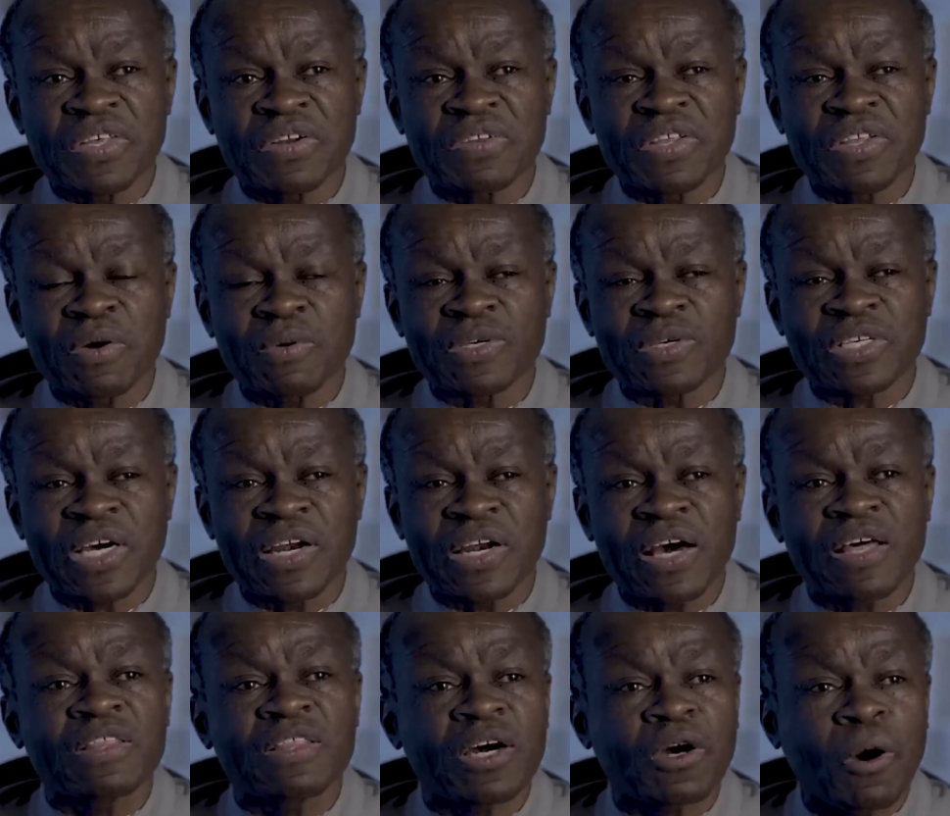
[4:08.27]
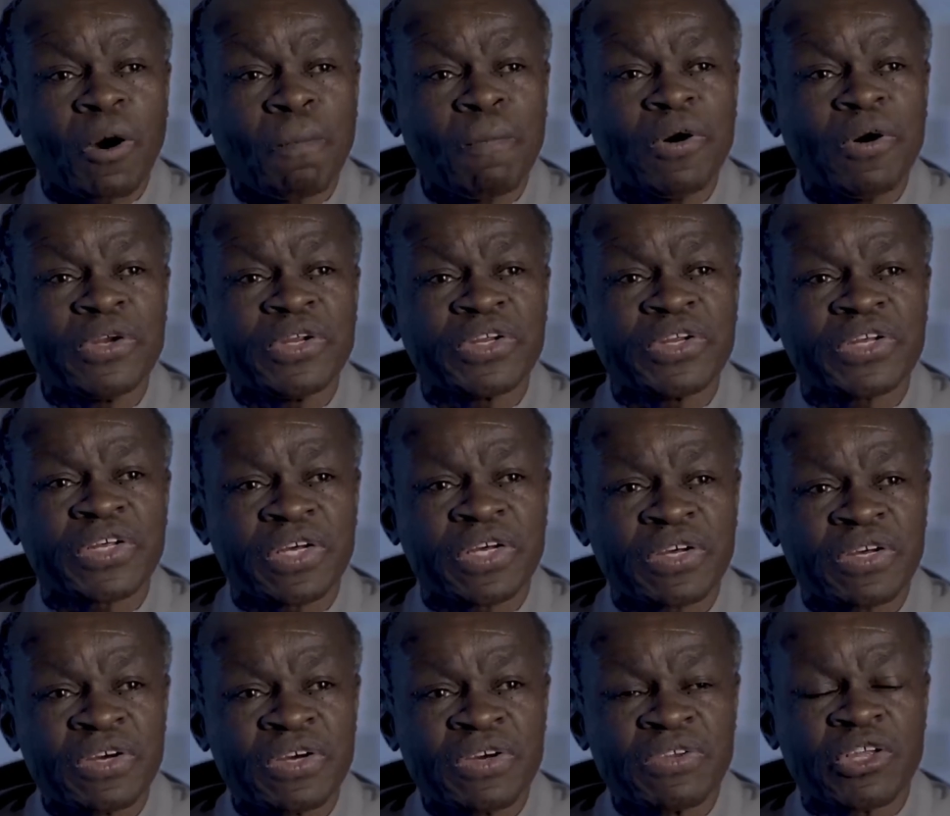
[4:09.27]
that there was another commodity,
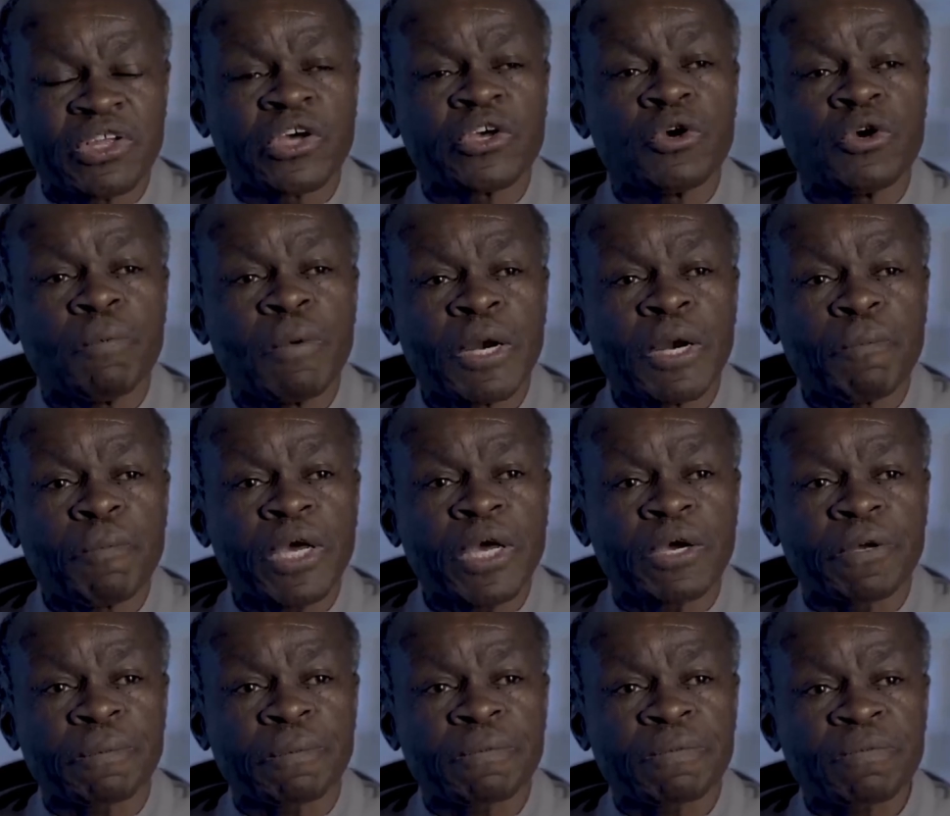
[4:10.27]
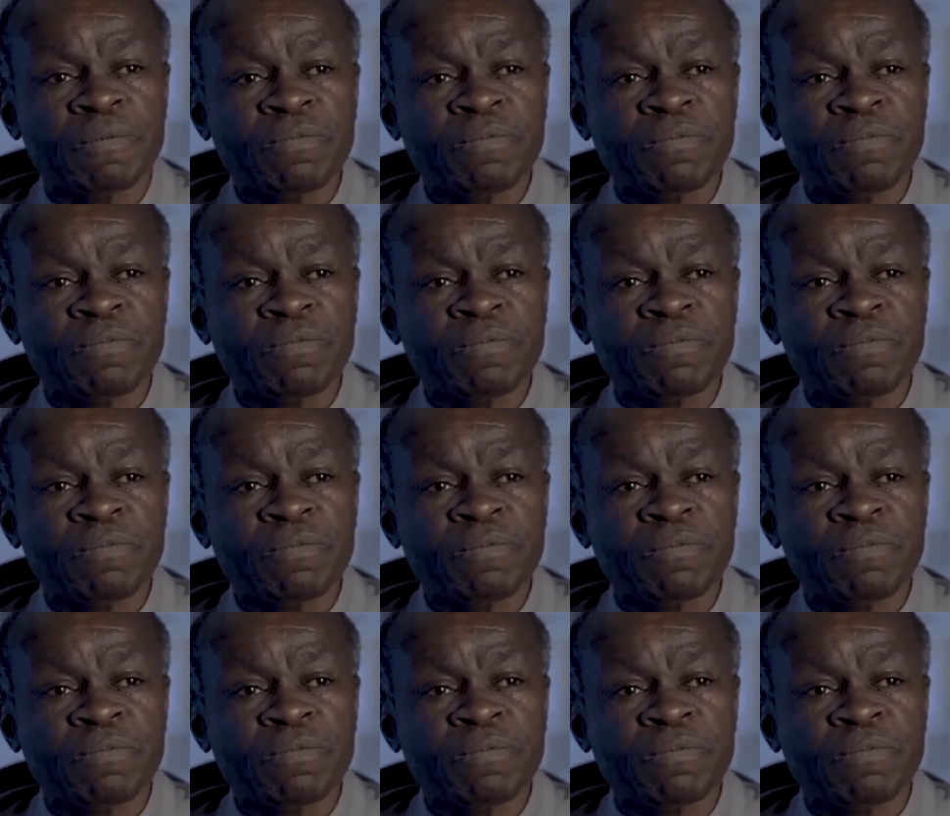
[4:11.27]
the human being.